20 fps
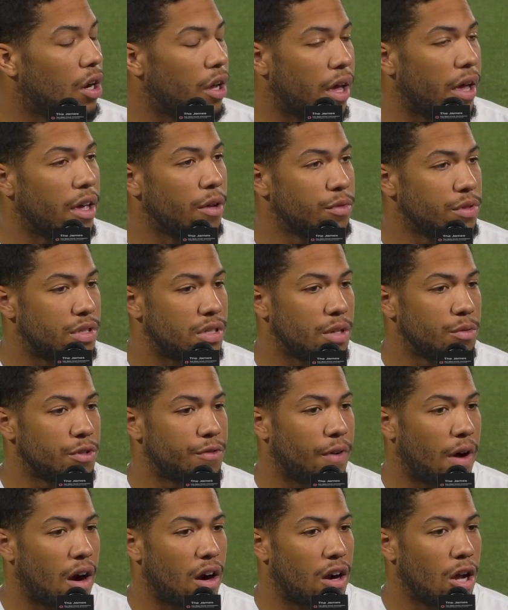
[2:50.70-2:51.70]
No, yeah, he was
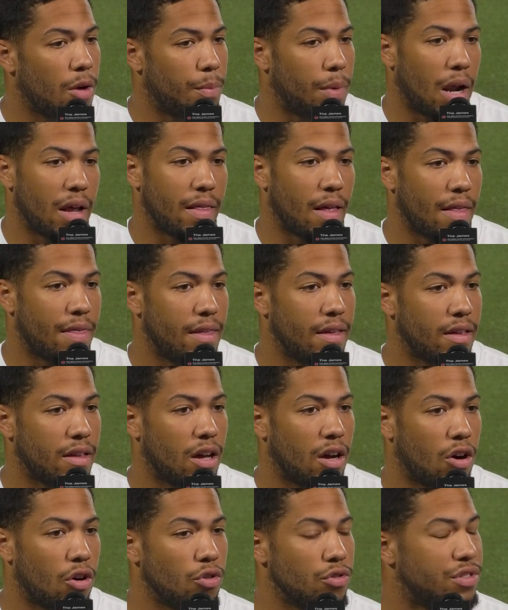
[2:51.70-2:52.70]
fired up. I think
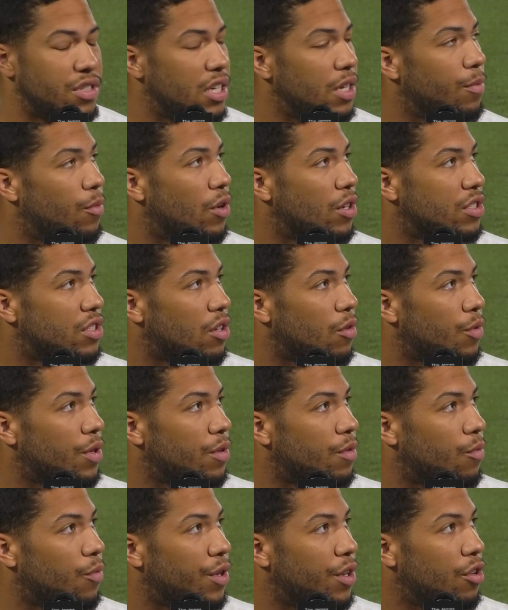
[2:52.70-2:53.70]
our whole team was. Though.
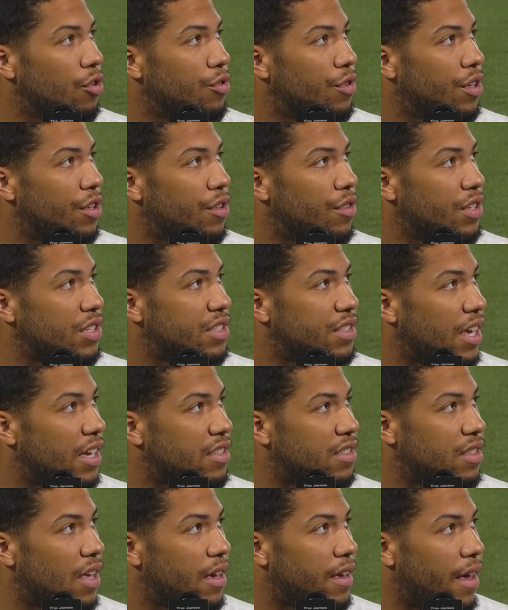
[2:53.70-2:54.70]
We knew the
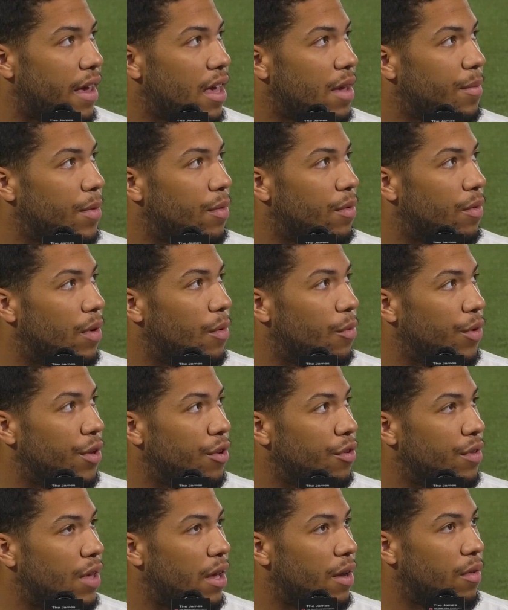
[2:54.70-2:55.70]
stakes of that game, and we
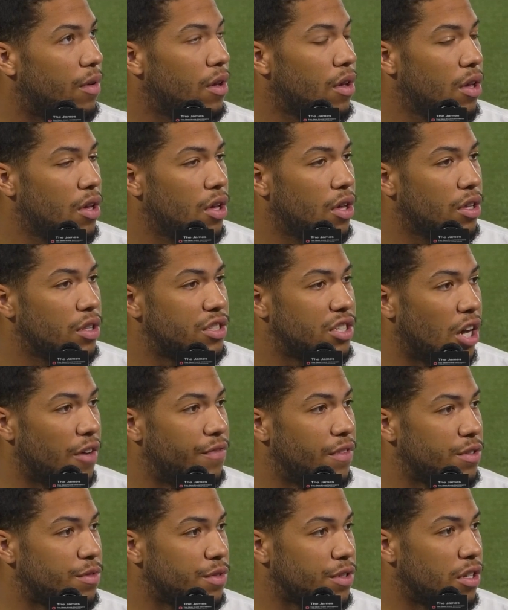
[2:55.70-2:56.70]
knew that
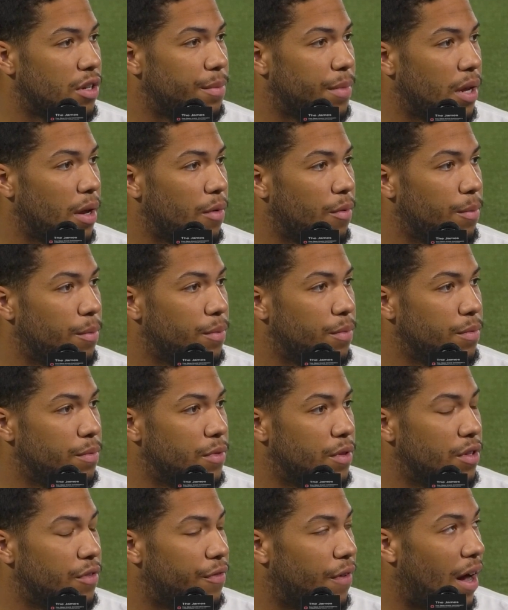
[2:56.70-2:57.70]
toughness was going to be
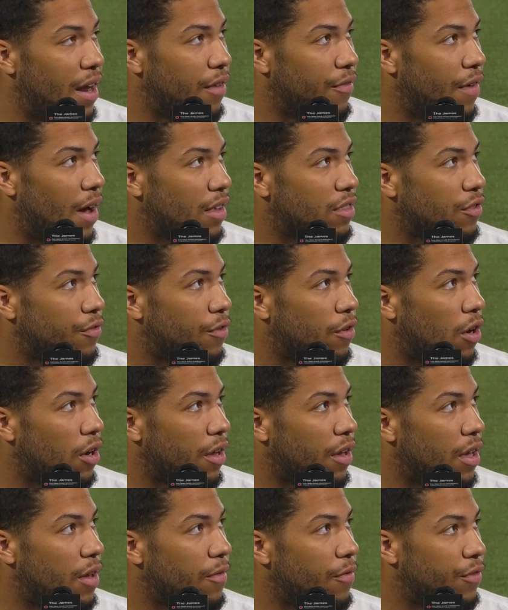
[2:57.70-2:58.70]
the defining factor for
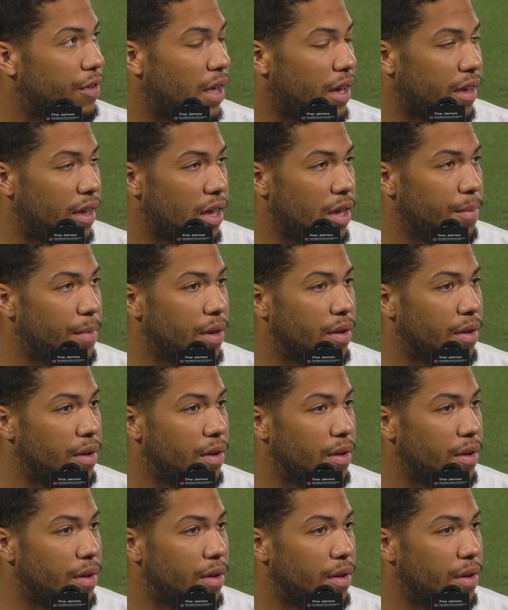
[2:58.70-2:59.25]
that game.